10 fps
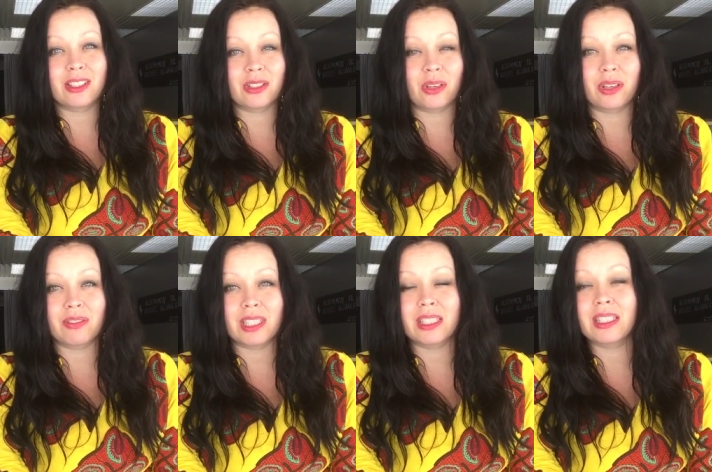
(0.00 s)

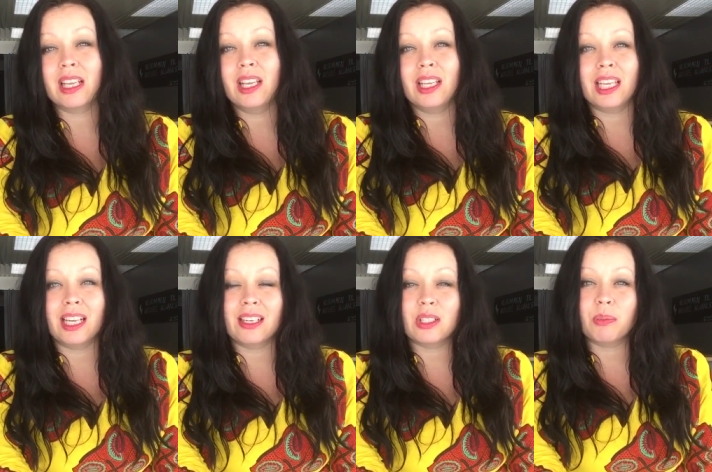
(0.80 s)
service,
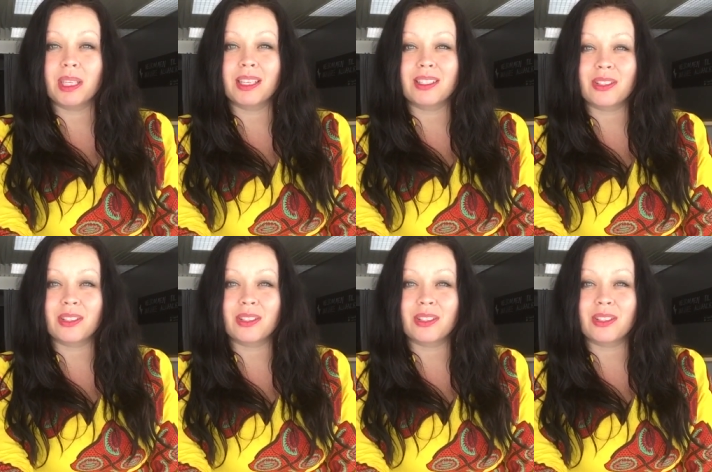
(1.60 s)
English speaking